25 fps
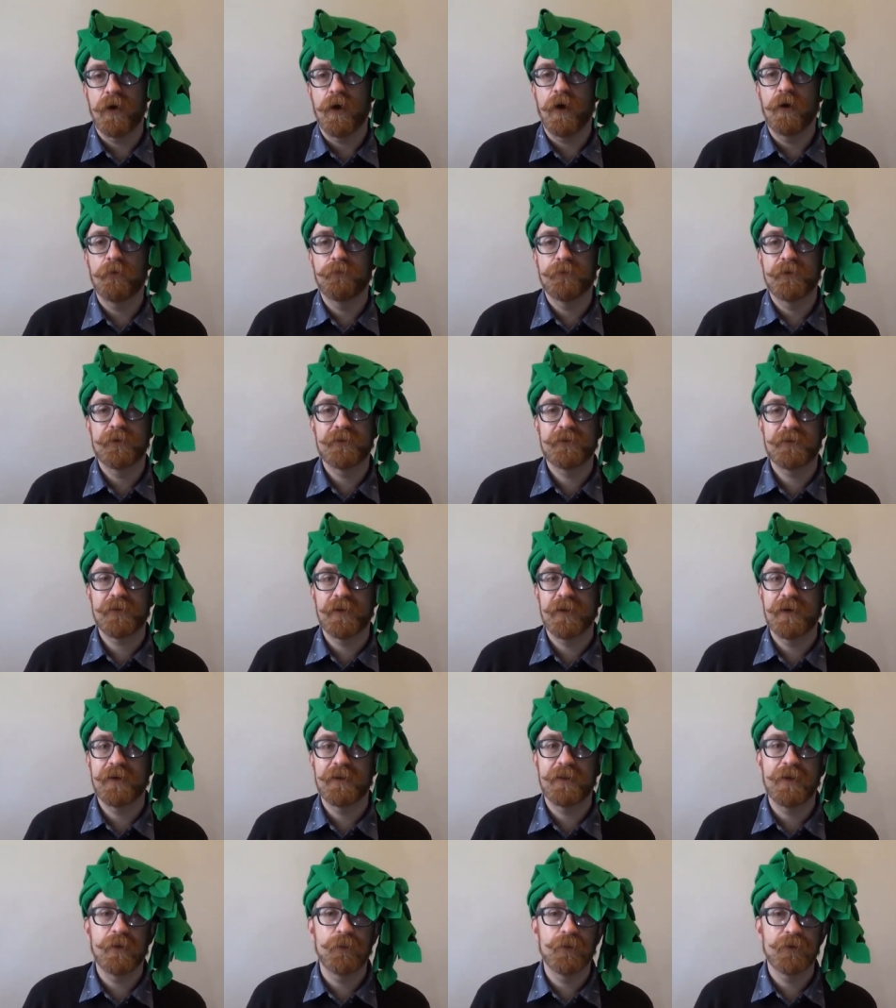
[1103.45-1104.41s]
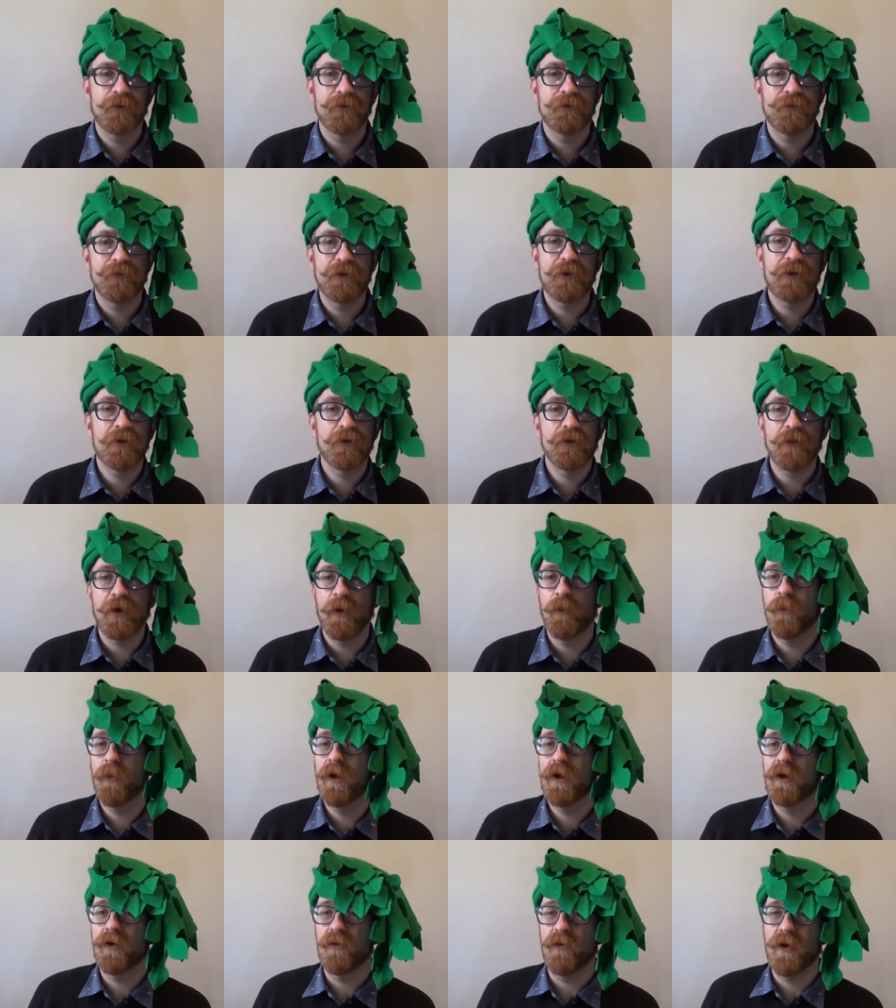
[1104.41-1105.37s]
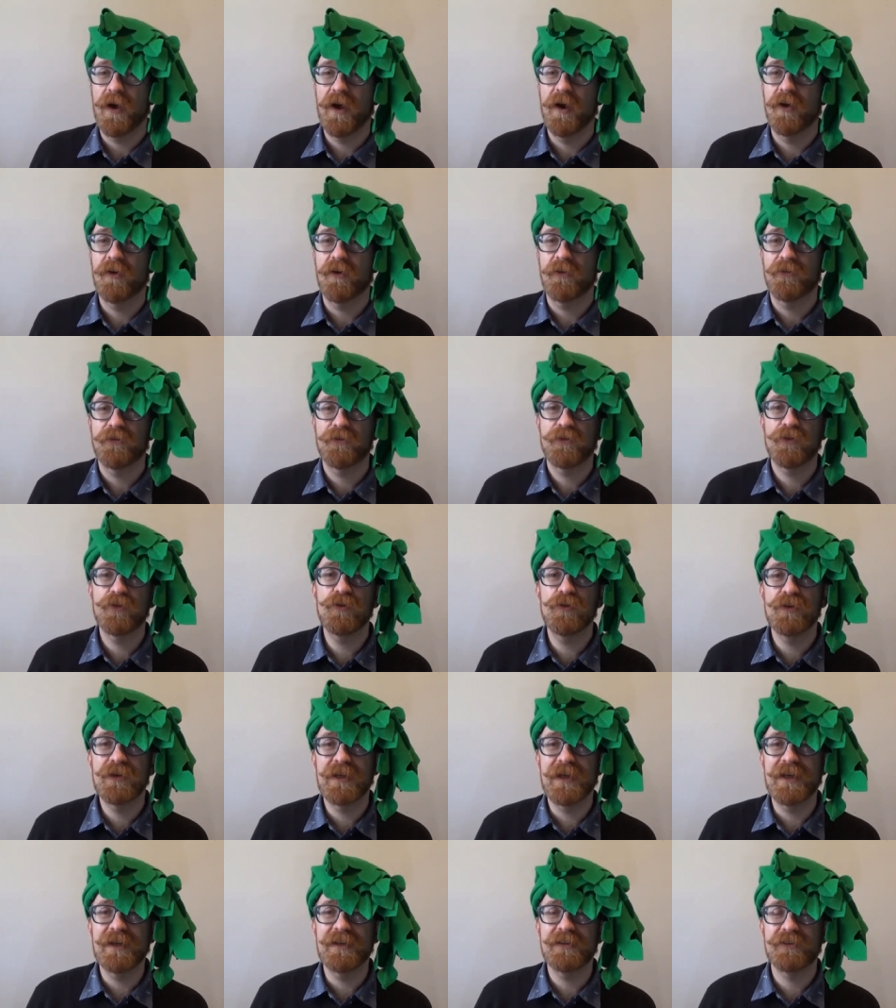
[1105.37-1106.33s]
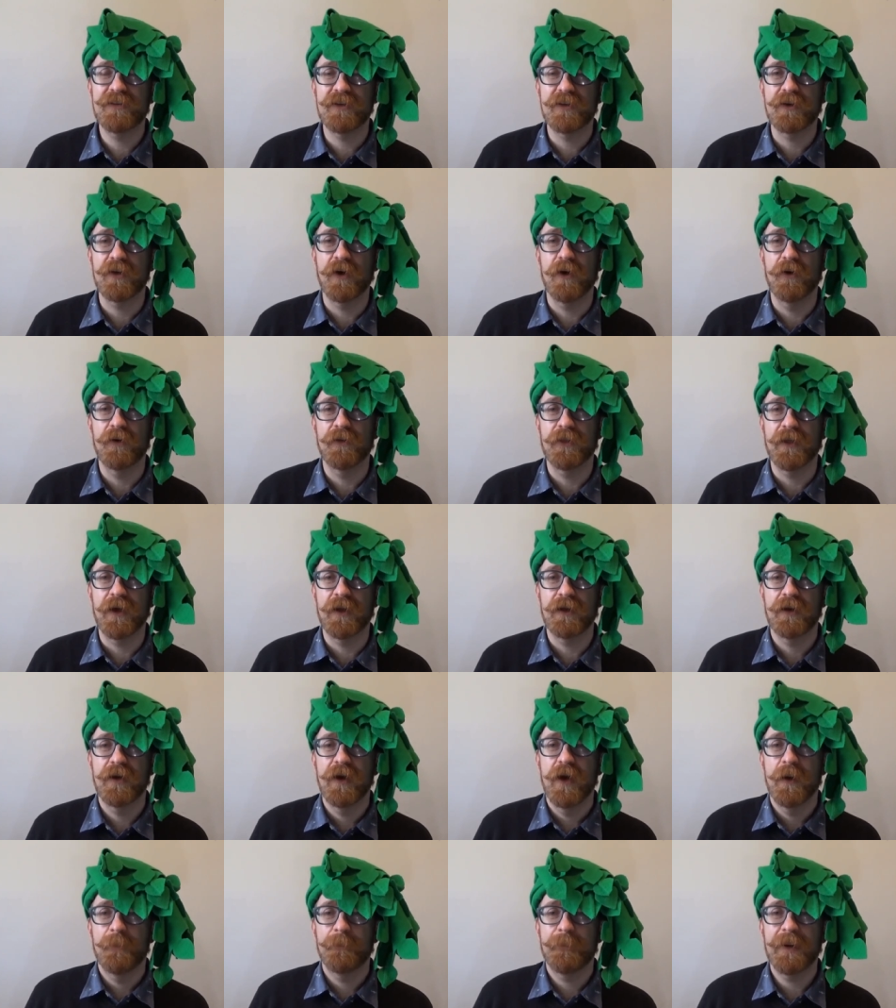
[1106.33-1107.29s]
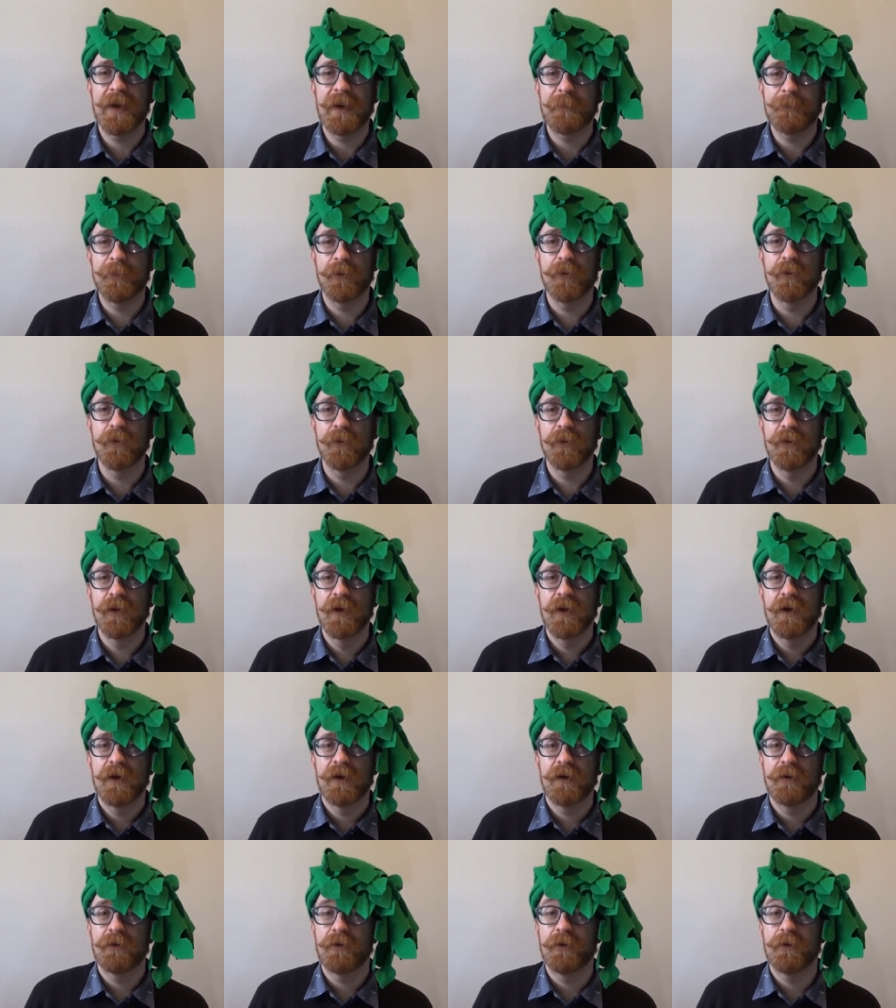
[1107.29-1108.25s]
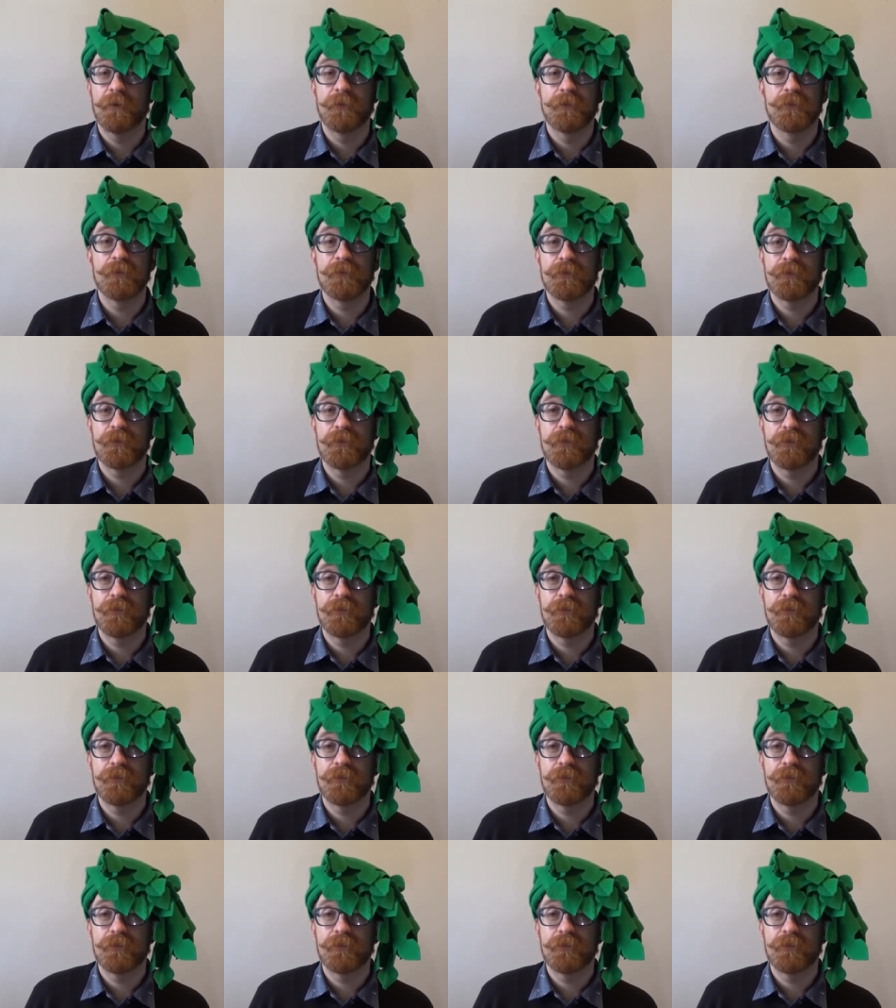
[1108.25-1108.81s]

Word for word: Obviously, there was a video that went around a few years ago that people um,